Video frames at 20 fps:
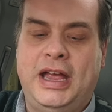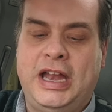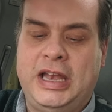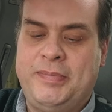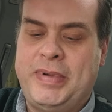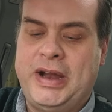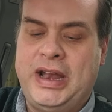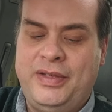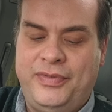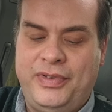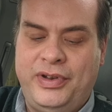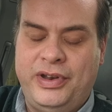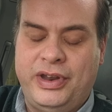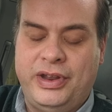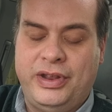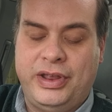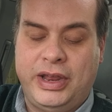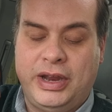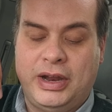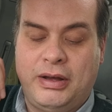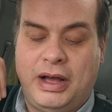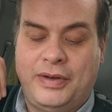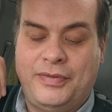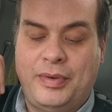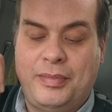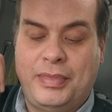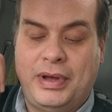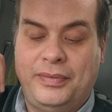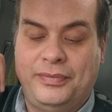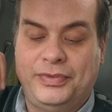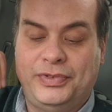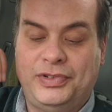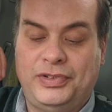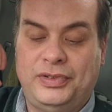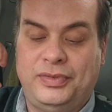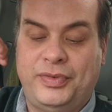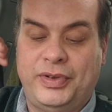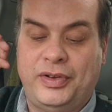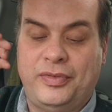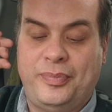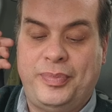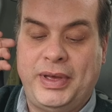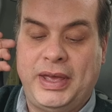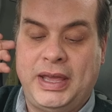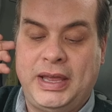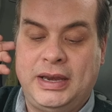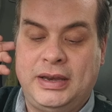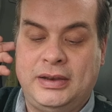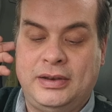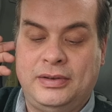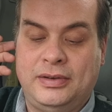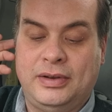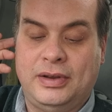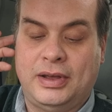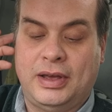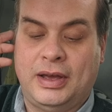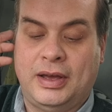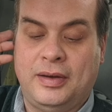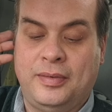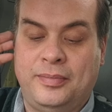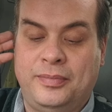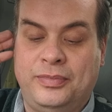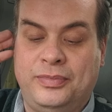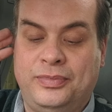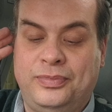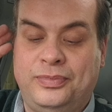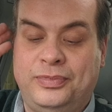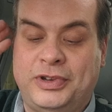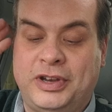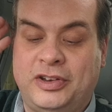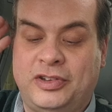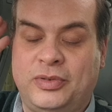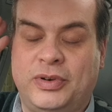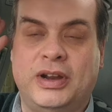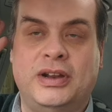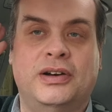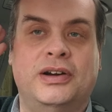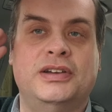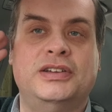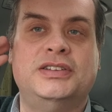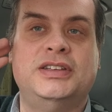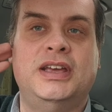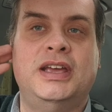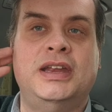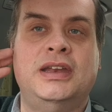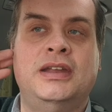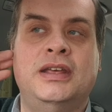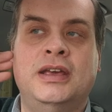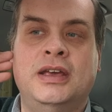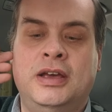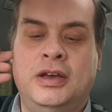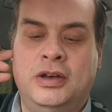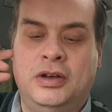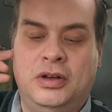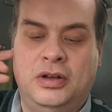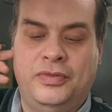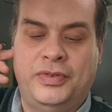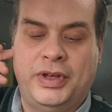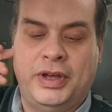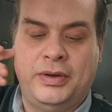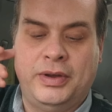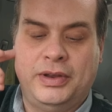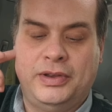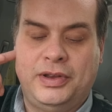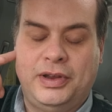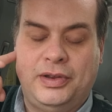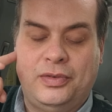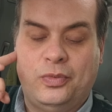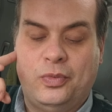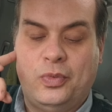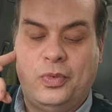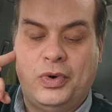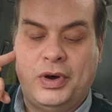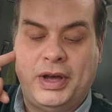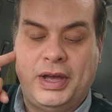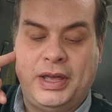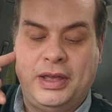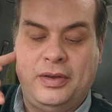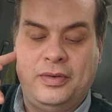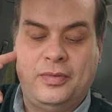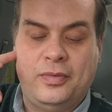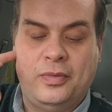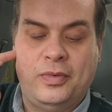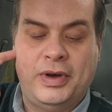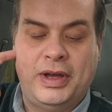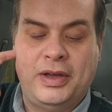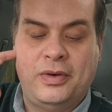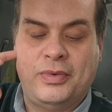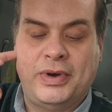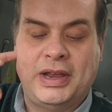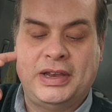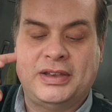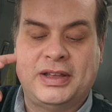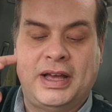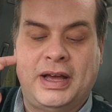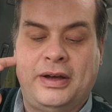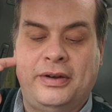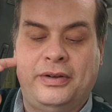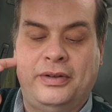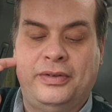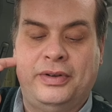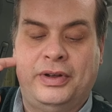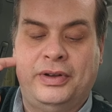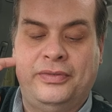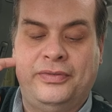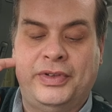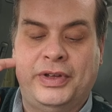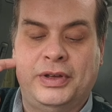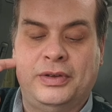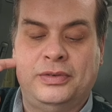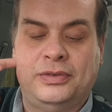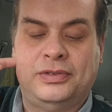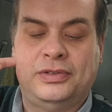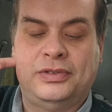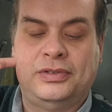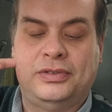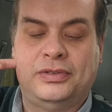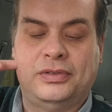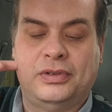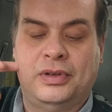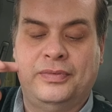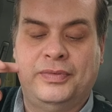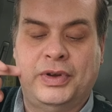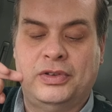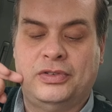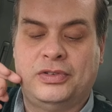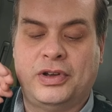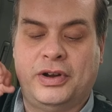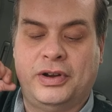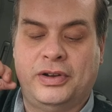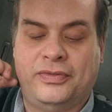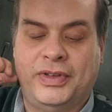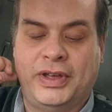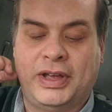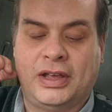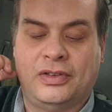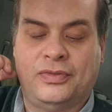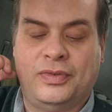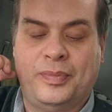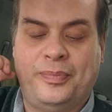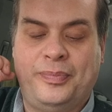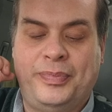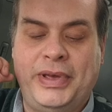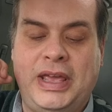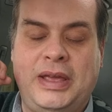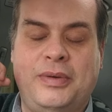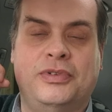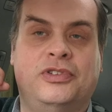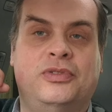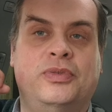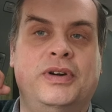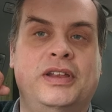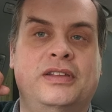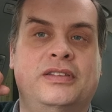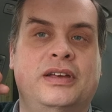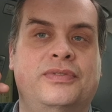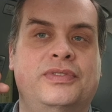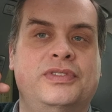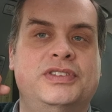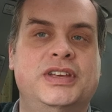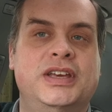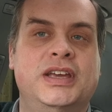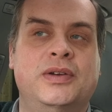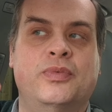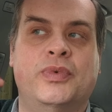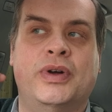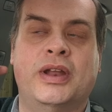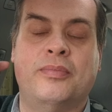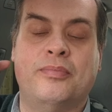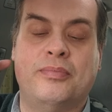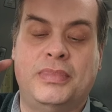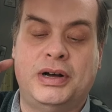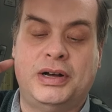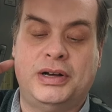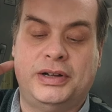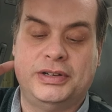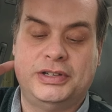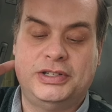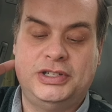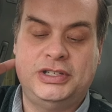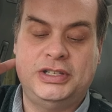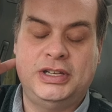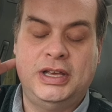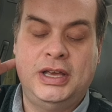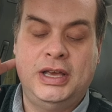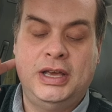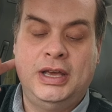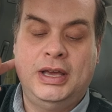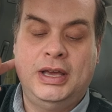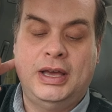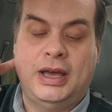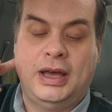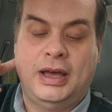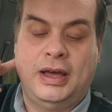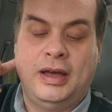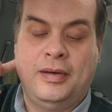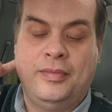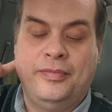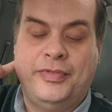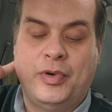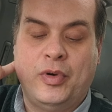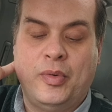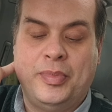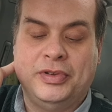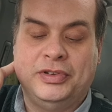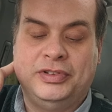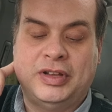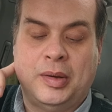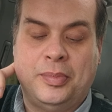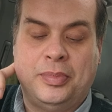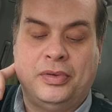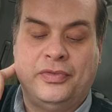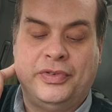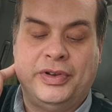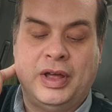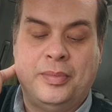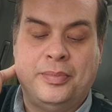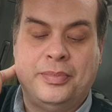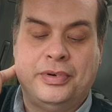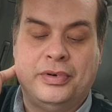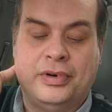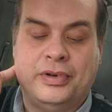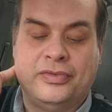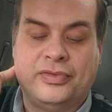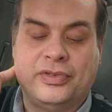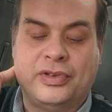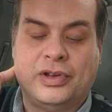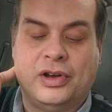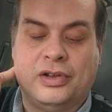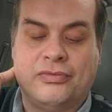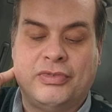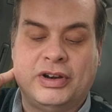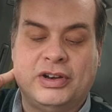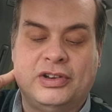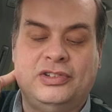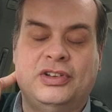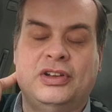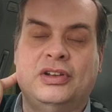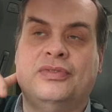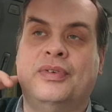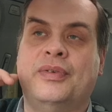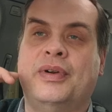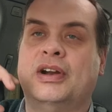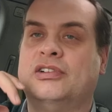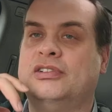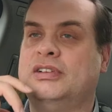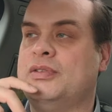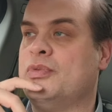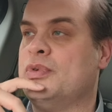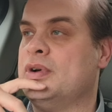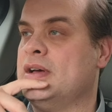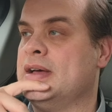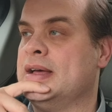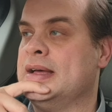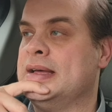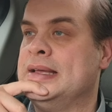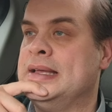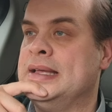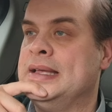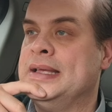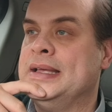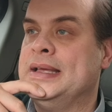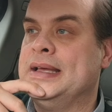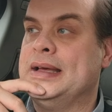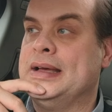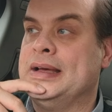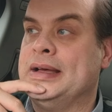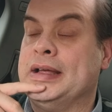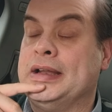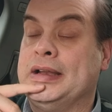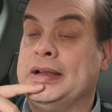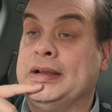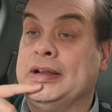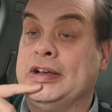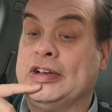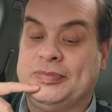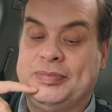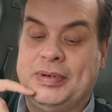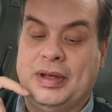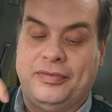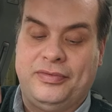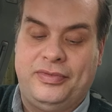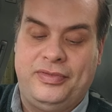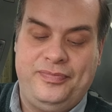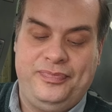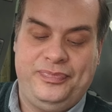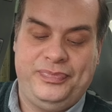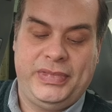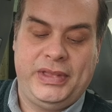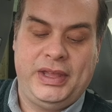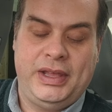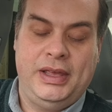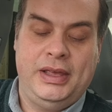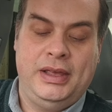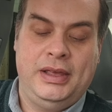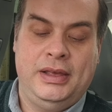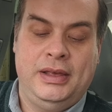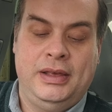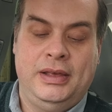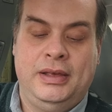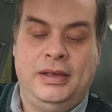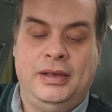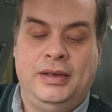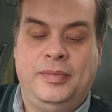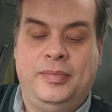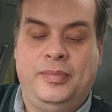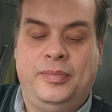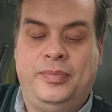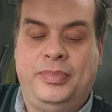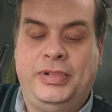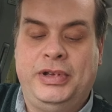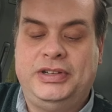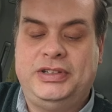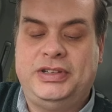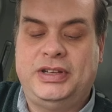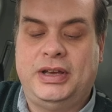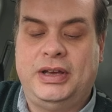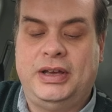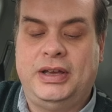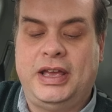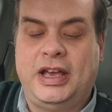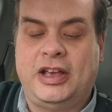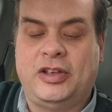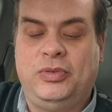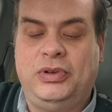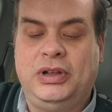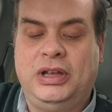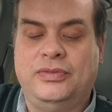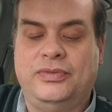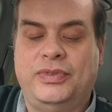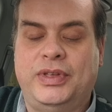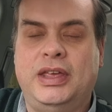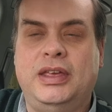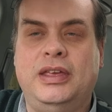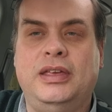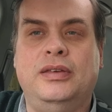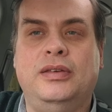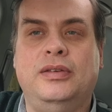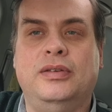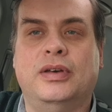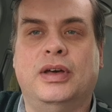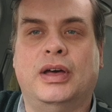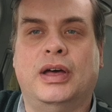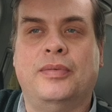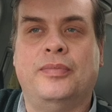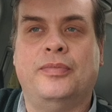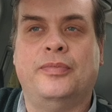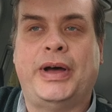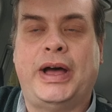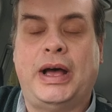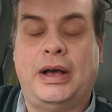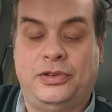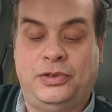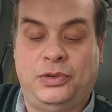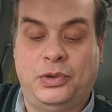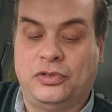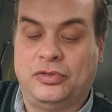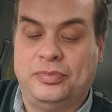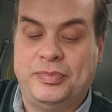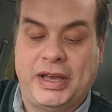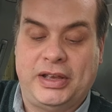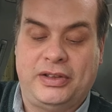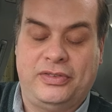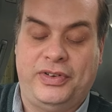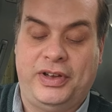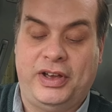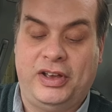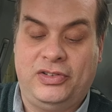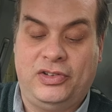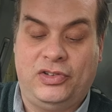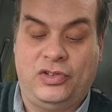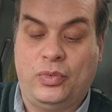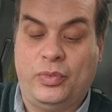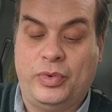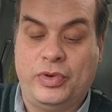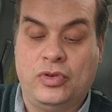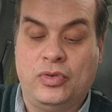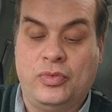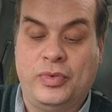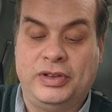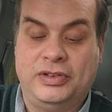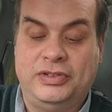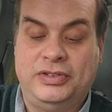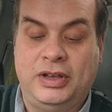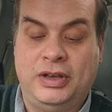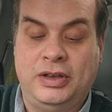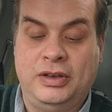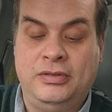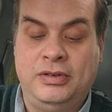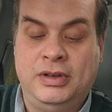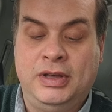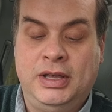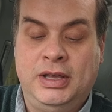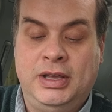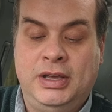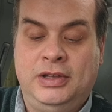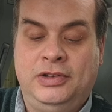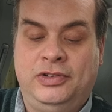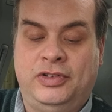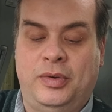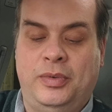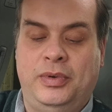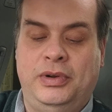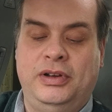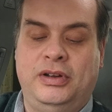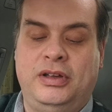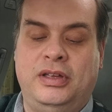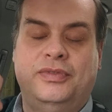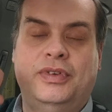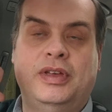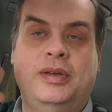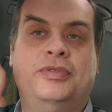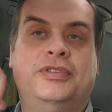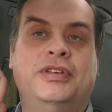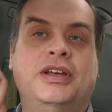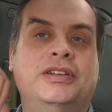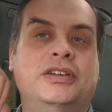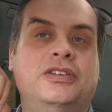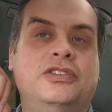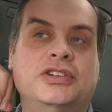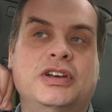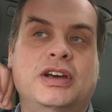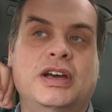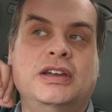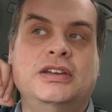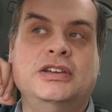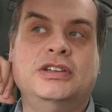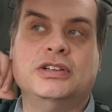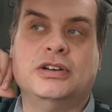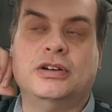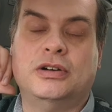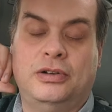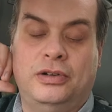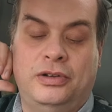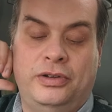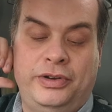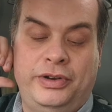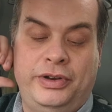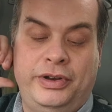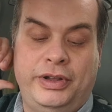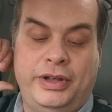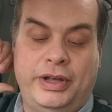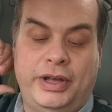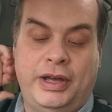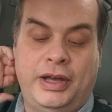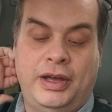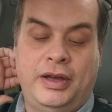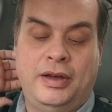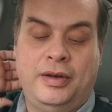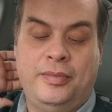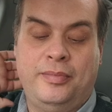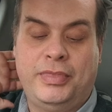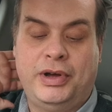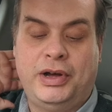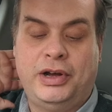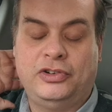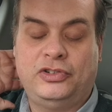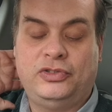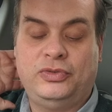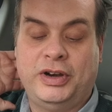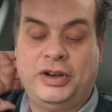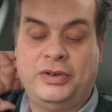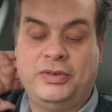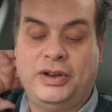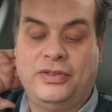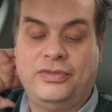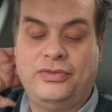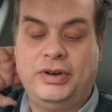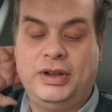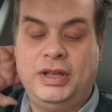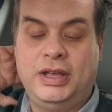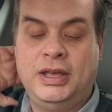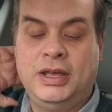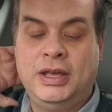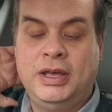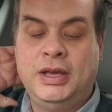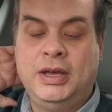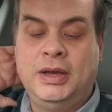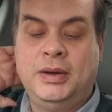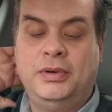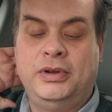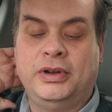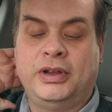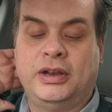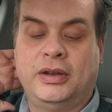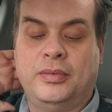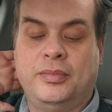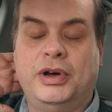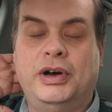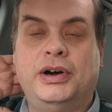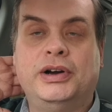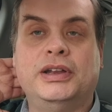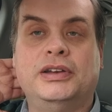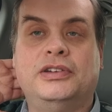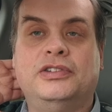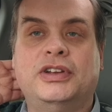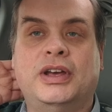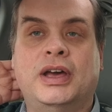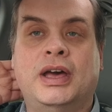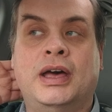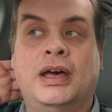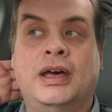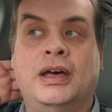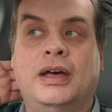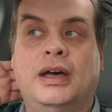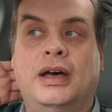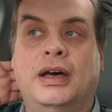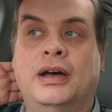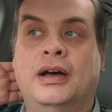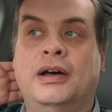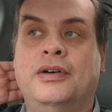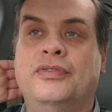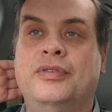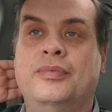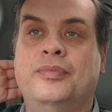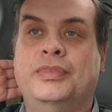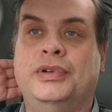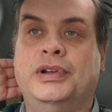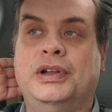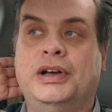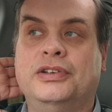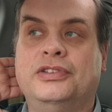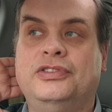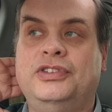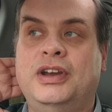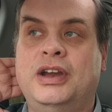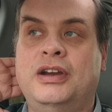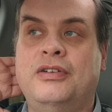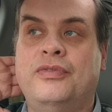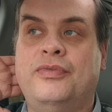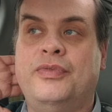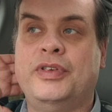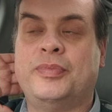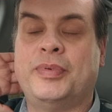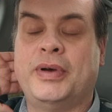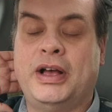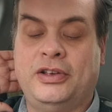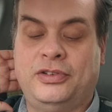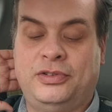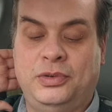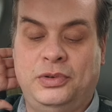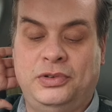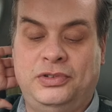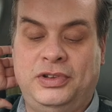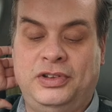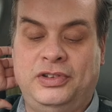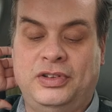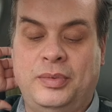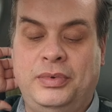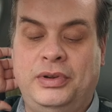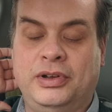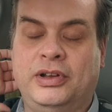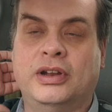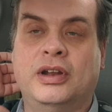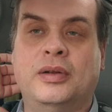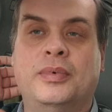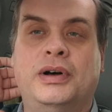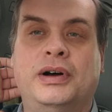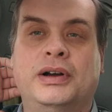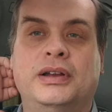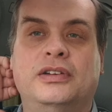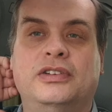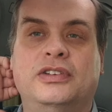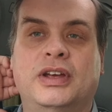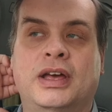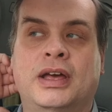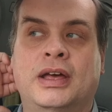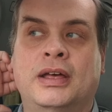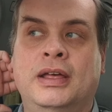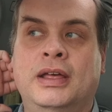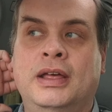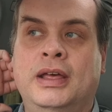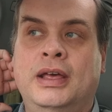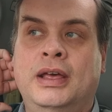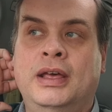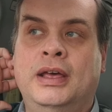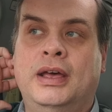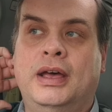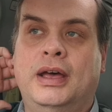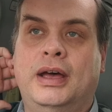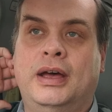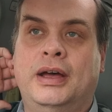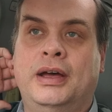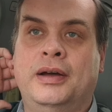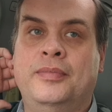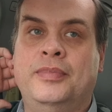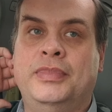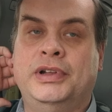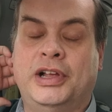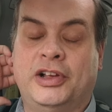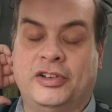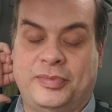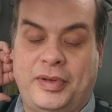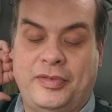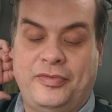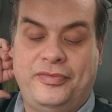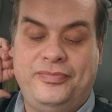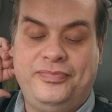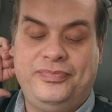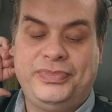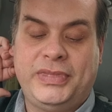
It's better than, you know, other months that have been since 2019, although it's way down on those kind of figures. The peak was 2017, when in March there were almost double the number of cars registered that actually were last month. But yes, we'll look at the power source mix first, which is what we always do. So we'll look at the percentage change on March 2023, look at the market share from last year of these power sources, and we'll look at the market share last month.